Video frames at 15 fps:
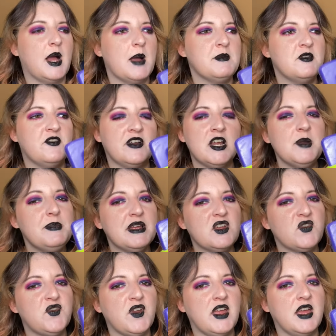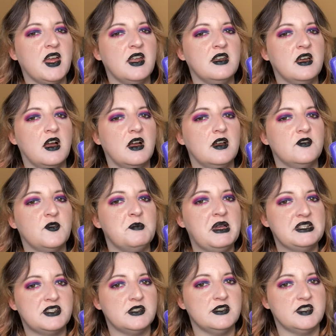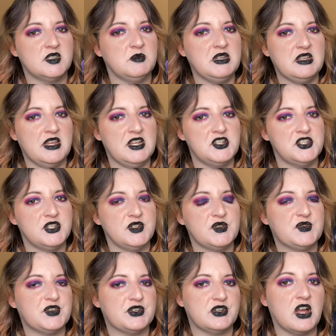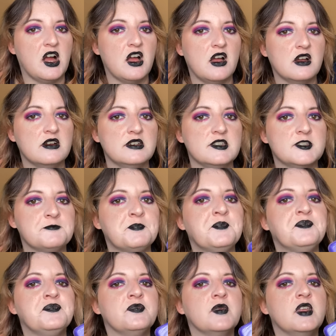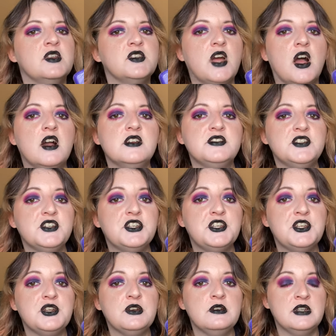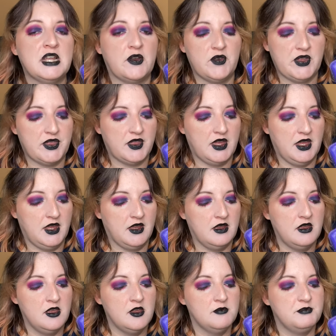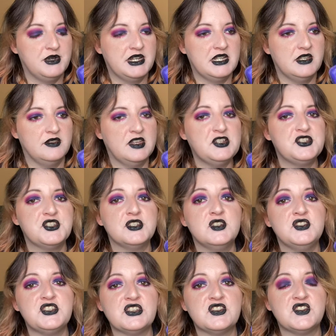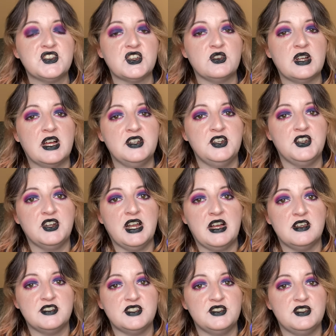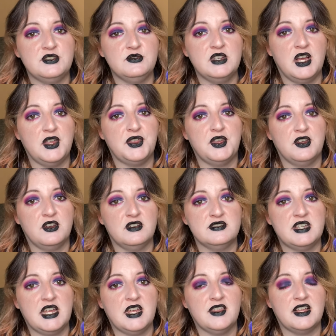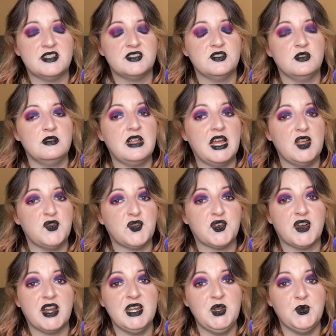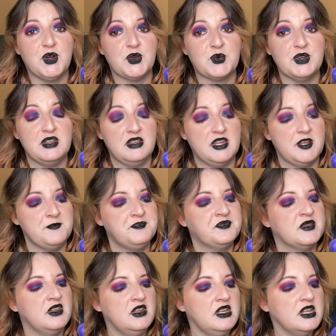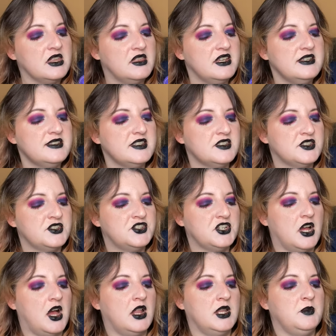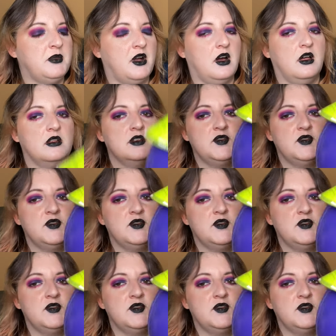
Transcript: I'm a very big fan of mental stimulation for dogs. Dogs are cute and everything, but they shouldn't just sit around in your house and do nothing all day. That's no life for anyone, really. This is a Jolly Ball.